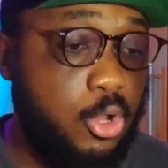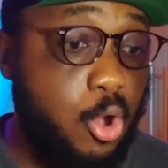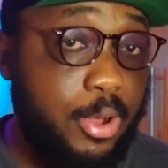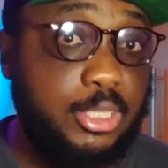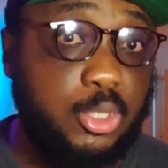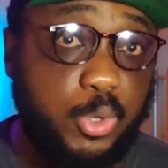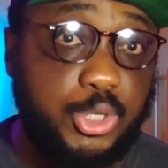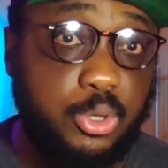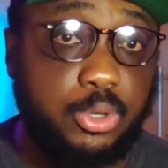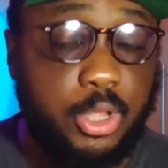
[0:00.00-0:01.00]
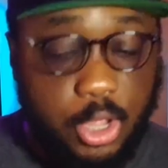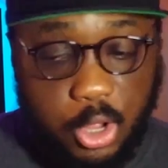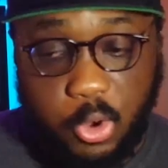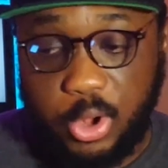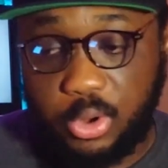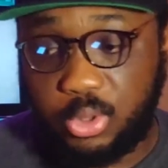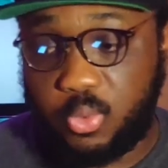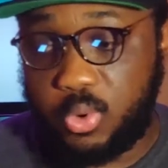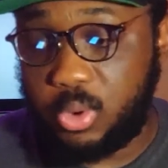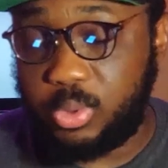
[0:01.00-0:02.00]
the current situation going on in
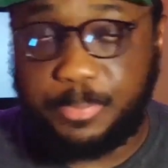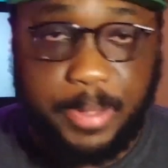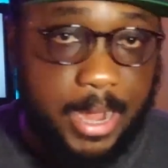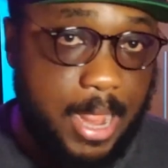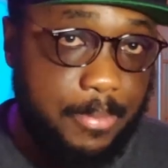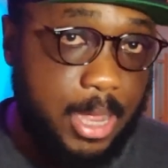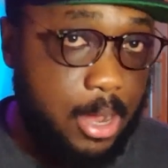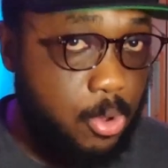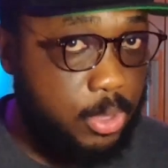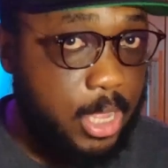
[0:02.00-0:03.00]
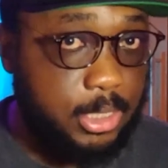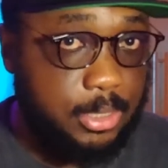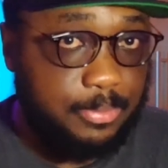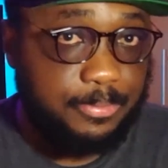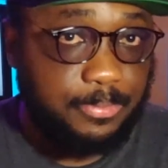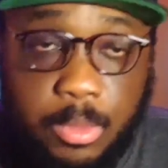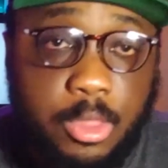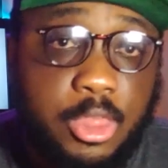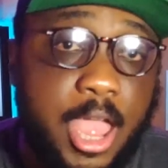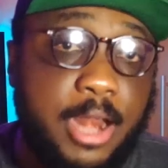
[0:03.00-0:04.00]
the world, the pandemic and all that.
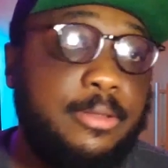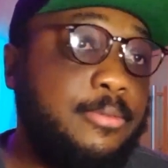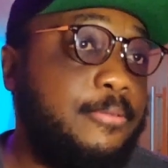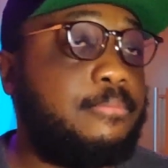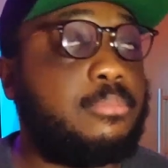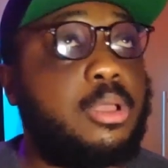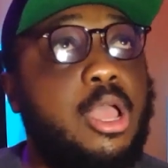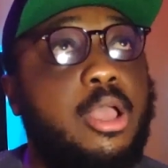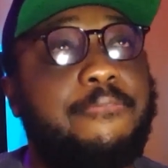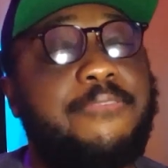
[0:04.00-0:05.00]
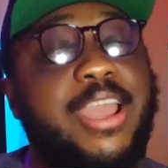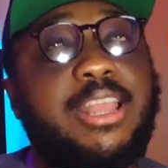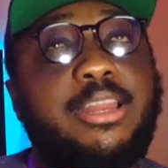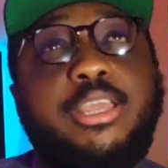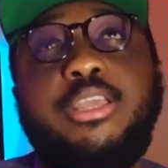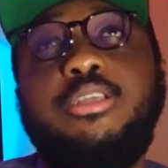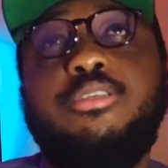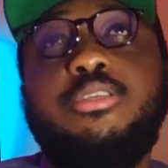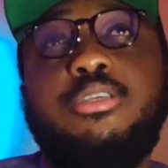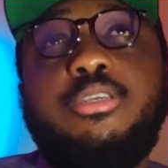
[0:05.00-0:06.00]
Then, finally,
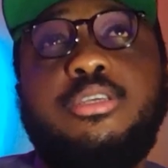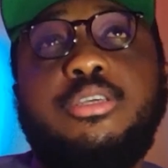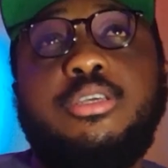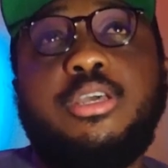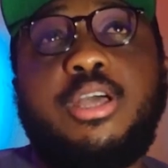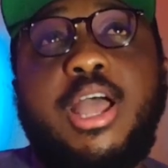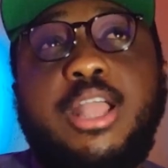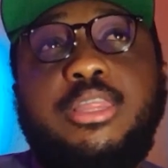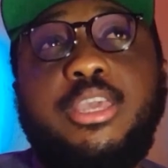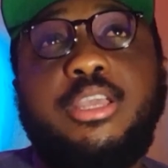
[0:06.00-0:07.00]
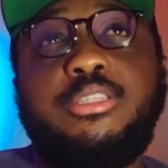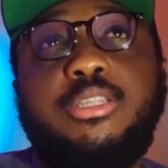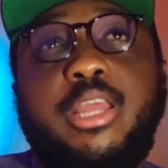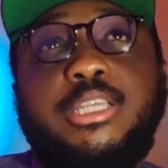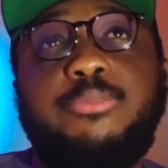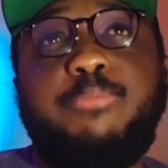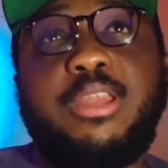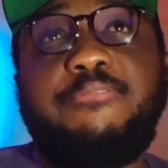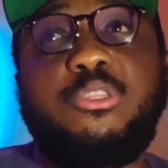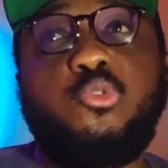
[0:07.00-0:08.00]
I think the next
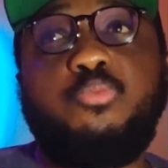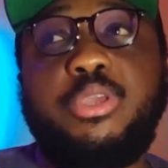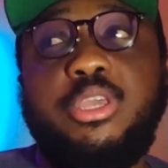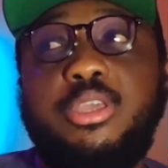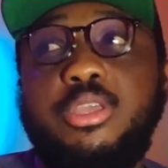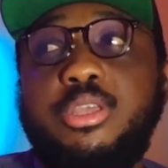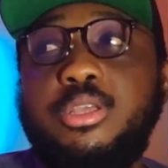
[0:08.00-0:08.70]
benefit would be